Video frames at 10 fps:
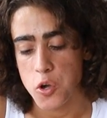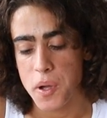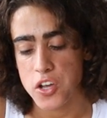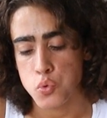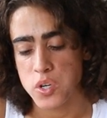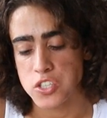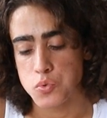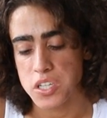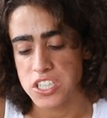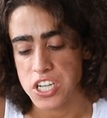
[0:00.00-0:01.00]
omega-3
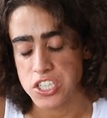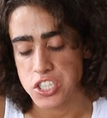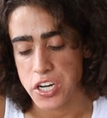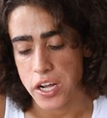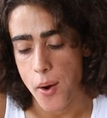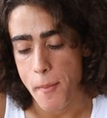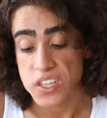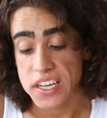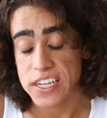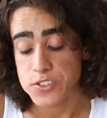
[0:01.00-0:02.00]
is really satiating.
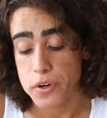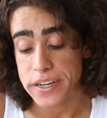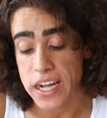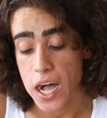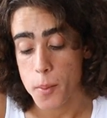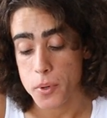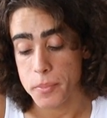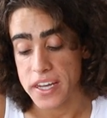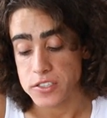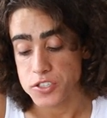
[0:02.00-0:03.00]
It is very
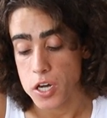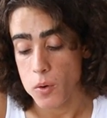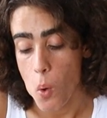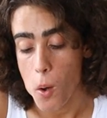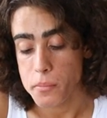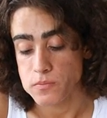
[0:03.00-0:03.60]
copper-based, so